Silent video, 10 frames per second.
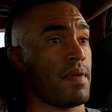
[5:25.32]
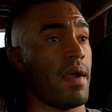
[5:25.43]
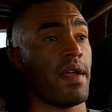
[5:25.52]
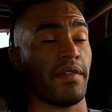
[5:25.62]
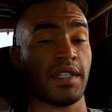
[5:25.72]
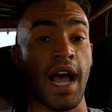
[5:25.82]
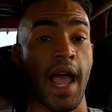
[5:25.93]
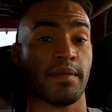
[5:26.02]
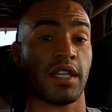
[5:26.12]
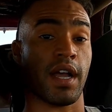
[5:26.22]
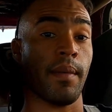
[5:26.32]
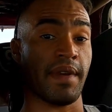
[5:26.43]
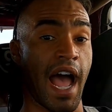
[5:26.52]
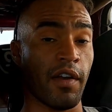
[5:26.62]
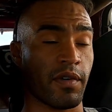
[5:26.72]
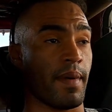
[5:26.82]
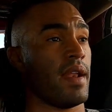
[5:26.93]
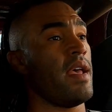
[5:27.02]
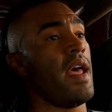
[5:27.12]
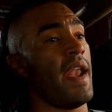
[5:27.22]
period of time to come down from
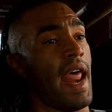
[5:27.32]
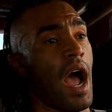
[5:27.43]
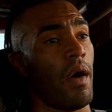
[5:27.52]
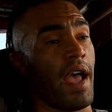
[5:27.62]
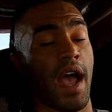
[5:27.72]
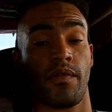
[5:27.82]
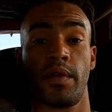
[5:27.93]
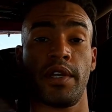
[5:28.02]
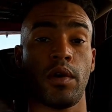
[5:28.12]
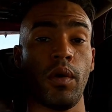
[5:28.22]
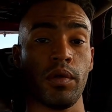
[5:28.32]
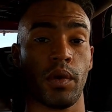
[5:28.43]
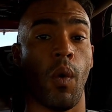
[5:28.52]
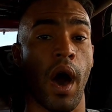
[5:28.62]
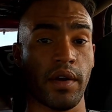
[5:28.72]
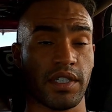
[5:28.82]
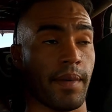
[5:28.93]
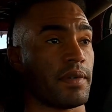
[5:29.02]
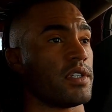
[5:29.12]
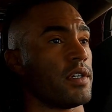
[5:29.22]
it. Now I have really cold water
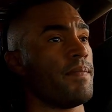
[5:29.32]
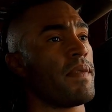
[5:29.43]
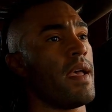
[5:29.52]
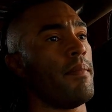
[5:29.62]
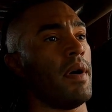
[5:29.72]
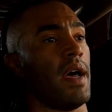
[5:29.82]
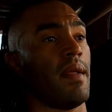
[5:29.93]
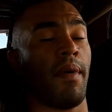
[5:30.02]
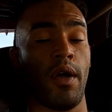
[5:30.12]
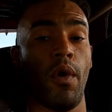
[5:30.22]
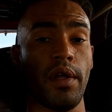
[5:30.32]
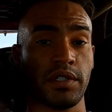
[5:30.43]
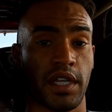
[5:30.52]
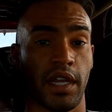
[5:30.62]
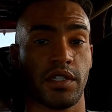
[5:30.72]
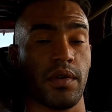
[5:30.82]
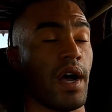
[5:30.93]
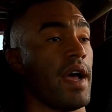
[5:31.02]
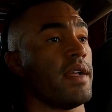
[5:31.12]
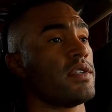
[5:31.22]
temperature, but my oil is getting too
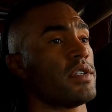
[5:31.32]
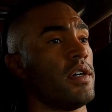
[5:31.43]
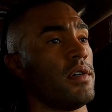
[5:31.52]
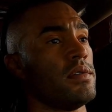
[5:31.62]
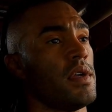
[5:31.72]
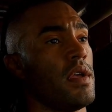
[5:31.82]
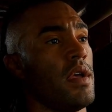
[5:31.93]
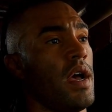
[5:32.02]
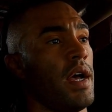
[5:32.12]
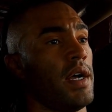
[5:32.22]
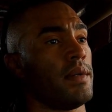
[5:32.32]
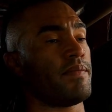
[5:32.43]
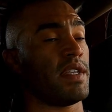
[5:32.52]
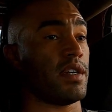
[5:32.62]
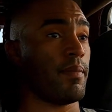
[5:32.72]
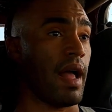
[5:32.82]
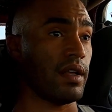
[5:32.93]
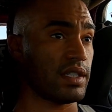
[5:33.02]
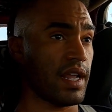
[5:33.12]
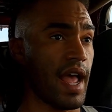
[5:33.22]
high. So um, is there a
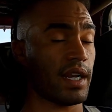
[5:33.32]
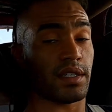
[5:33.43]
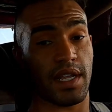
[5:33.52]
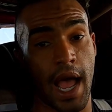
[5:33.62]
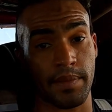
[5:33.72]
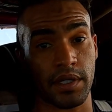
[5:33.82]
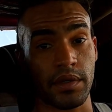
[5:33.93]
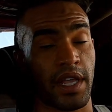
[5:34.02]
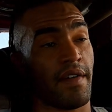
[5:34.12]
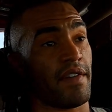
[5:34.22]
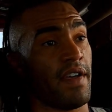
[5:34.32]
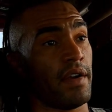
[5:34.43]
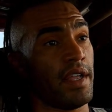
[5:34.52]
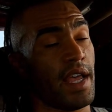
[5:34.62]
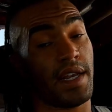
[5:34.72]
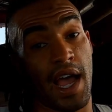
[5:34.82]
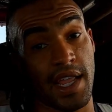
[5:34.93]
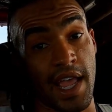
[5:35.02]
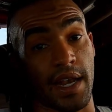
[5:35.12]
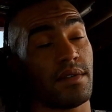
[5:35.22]
balancing act? Absolutely. Have I found it yet?
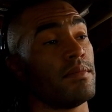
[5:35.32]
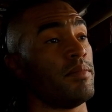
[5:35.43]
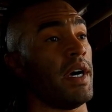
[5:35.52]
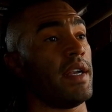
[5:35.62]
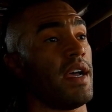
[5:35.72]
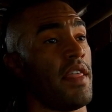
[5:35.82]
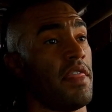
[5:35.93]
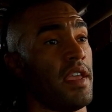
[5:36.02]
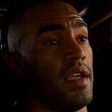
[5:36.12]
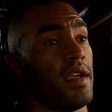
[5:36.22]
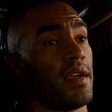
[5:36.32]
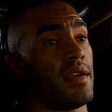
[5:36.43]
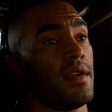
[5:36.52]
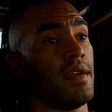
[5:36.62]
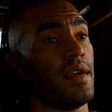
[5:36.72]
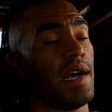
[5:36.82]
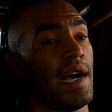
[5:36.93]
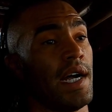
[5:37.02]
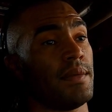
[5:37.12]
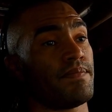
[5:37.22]
Not yet, but I think
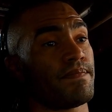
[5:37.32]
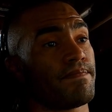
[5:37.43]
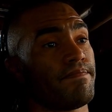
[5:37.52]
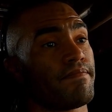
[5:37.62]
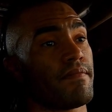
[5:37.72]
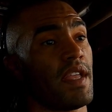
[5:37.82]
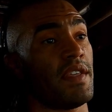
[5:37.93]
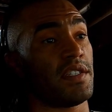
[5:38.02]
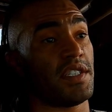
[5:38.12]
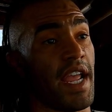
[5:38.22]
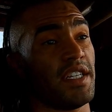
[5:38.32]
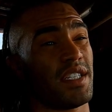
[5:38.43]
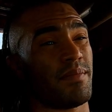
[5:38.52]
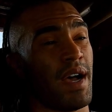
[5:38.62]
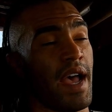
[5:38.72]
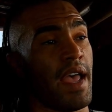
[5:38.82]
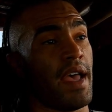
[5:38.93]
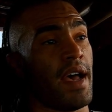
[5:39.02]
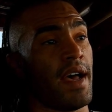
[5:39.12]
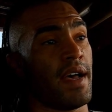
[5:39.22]
um, this changes
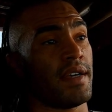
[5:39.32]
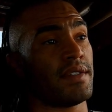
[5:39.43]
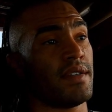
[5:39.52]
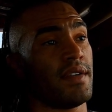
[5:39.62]
my uh,